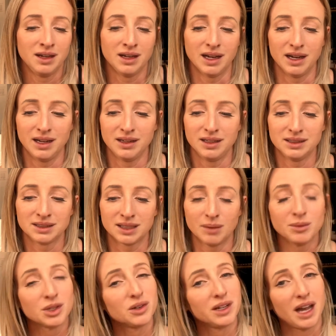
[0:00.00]
And in
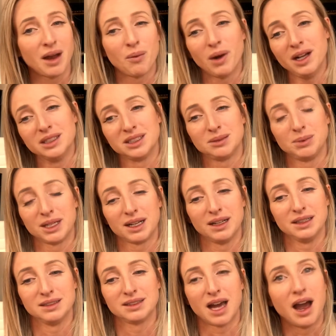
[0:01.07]
some degree I was,
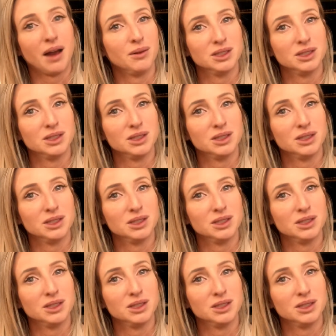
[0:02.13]
because I